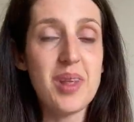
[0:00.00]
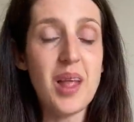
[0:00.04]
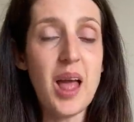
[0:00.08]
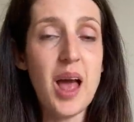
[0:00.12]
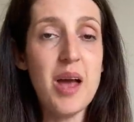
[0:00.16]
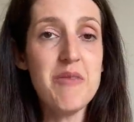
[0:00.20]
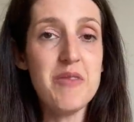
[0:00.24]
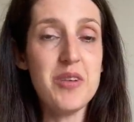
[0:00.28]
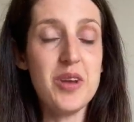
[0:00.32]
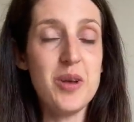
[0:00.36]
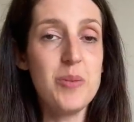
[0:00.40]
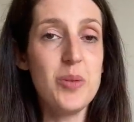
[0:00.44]

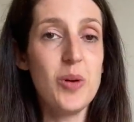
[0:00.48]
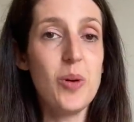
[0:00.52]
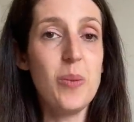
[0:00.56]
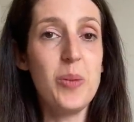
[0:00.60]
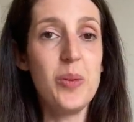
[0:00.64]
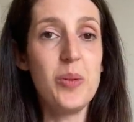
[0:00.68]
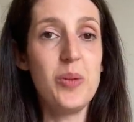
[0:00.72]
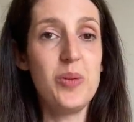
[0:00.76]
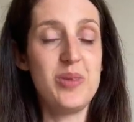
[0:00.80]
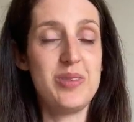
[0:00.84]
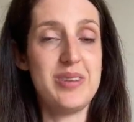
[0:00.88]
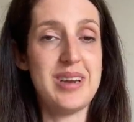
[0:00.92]
a few more
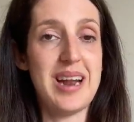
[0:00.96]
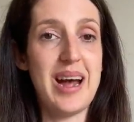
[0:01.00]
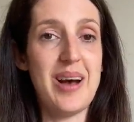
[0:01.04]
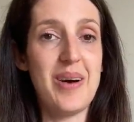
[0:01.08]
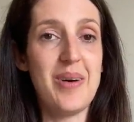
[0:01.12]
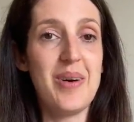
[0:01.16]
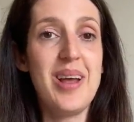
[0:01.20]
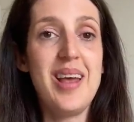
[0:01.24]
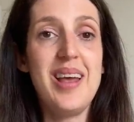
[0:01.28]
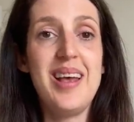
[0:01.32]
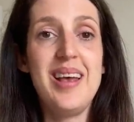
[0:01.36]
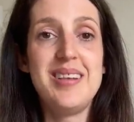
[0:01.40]
balls
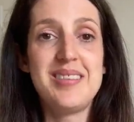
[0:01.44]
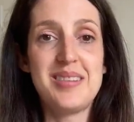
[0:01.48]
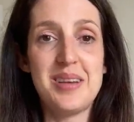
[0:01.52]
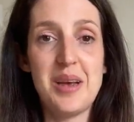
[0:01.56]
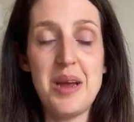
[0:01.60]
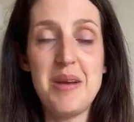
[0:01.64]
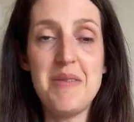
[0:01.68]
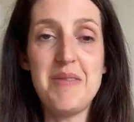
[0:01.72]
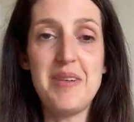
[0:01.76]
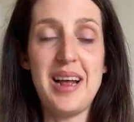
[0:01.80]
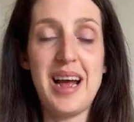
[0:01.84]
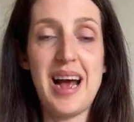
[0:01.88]
now. So
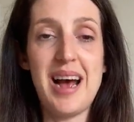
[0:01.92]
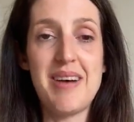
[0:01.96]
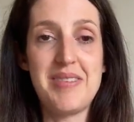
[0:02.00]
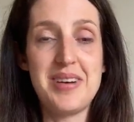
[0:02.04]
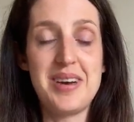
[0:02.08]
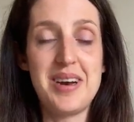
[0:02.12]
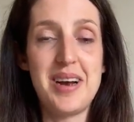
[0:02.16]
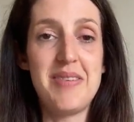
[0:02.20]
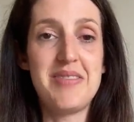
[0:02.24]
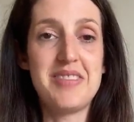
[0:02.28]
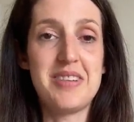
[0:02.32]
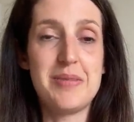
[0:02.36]
hopefully I have
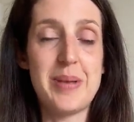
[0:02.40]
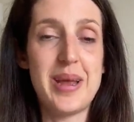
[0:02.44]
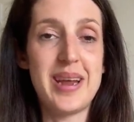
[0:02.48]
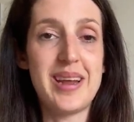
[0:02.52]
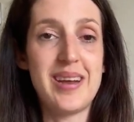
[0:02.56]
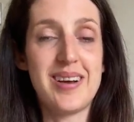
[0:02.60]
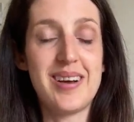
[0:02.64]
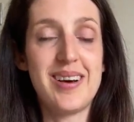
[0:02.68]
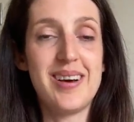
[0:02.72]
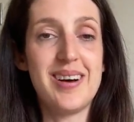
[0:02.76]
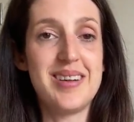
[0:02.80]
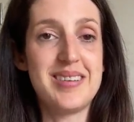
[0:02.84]
enough to make
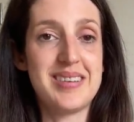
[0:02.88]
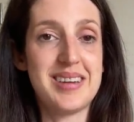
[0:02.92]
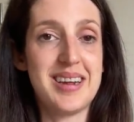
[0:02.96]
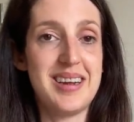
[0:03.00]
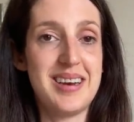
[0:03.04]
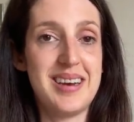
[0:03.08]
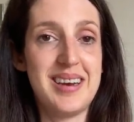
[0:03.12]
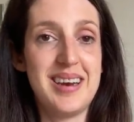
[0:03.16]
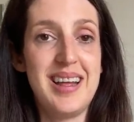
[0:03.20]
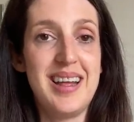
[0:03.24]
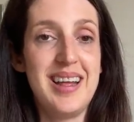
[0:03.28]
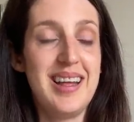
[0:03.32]
a
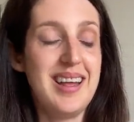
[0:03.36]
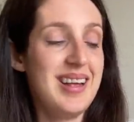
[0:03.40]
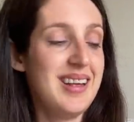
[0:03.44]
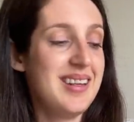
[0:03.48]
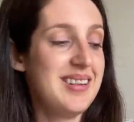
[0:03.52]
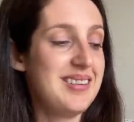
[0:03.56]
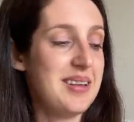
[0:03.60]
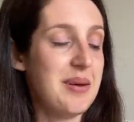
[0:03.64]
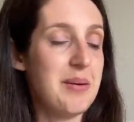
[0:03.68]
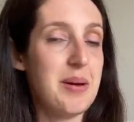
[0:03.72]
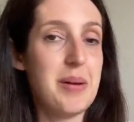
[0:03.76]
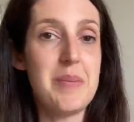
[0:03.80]
cardigan.
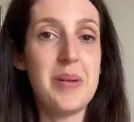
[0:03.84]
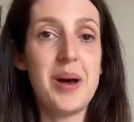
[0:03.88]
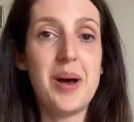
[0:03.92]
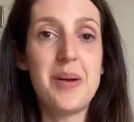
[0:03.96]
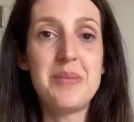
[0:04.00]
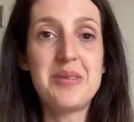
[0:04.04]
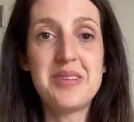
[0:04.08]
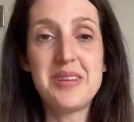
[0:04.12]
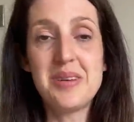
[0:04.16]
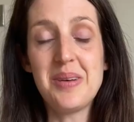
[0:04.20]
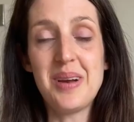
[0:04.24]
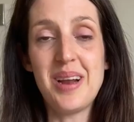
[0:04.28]
So um,
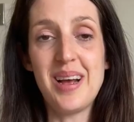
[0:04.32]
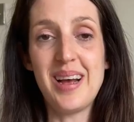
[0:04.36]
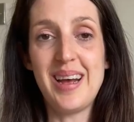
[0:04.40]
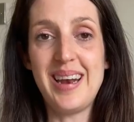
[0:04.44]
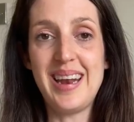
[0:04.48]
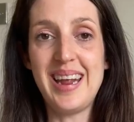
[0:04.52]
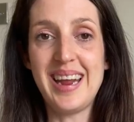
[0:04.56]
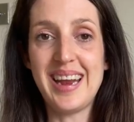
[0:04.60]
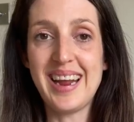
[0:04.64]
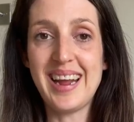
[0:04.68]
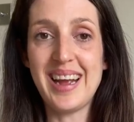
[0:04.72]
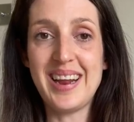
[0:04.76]
I'm still
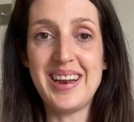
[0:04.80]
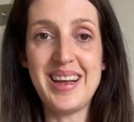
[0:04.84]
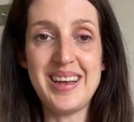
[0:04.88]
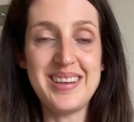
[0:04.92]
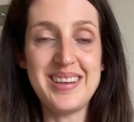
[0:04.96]
learning and